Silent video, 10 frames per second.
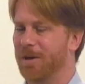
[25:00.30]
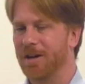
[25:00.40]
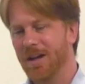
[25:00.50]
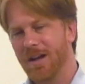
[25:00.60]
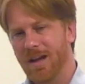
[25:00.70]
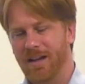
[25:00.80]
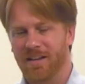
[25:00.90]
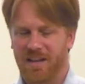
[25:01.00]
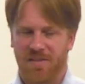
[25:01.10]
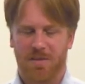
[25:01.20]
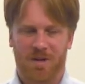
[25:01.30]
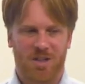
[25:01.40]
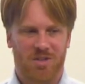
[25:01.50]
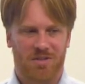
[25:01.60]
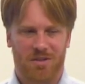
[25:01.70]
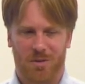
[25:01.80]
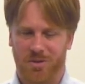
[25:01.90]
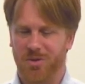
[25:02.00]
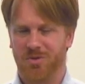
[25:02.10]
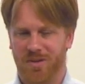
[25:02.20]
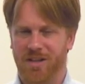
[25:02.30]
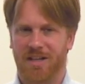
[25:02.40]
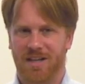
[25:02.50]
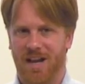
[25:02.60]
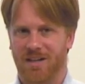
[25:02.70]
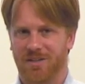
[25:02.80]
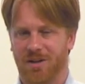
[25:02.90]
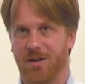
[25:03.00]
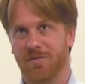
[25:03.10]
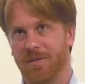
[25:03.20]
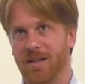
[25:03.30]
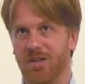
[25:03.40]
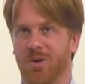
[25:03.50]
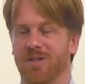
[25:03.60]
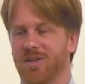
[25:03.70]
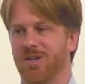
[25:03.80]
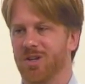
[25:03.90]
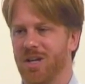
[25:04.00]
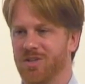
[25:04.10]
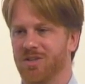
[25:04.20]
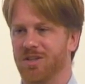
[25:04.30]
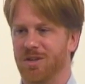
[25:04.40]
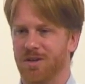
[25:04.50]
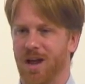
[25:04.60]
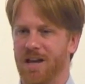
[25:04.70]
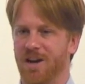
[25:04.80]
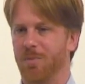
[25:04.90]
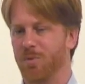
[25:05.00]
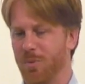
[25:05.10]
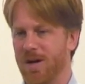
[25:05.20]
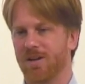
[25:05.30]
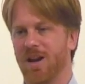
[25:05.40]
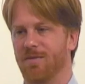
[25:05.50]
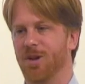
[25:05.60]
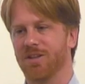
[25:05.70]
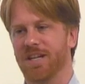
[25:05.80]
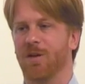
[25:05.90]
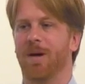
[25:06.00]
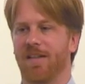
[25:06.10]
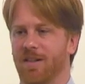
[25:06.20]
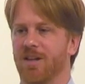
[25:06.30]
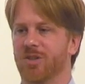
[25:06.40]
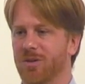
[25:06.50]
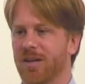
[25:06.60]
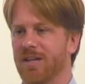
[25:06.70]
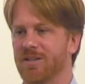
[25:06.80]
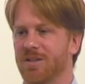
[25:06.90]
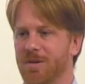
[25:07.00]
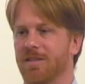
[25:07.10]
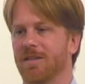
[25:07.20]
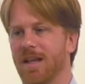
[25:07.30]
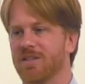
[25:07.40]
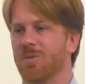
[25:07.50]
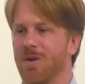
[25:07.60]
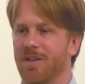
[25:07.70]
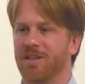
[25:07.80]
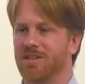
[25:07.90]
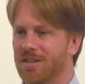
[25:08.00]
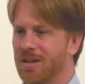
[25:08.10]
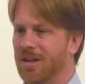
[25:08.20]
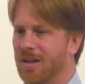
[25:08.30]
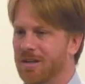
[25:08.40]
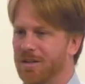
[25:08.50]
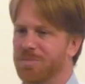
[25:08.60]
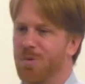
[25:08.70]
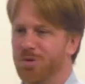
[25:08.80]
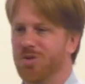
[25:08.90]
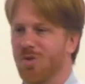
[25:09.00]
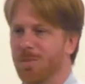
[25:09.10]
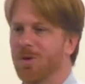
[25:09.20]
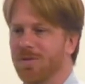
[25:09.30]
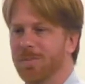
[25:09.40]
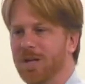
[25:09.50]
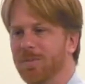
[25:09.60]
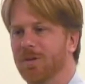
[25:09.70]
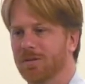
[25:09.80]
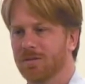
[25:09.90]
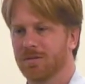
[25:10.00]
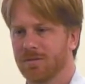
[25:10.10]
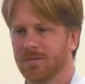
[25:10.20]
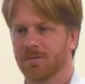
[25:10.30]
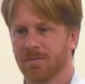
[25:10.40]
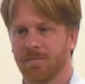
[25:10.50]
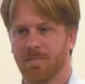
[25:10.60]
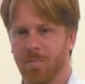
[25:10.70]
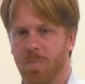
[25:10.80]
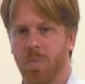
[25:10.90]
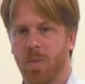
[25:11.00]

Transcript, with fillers: I mean, I think everybody's who's used VLAN tags or VLAN translation has ended up with weird kind of long tail pathological cases, but I think that's the one that's that's most normal for people. Makes sense.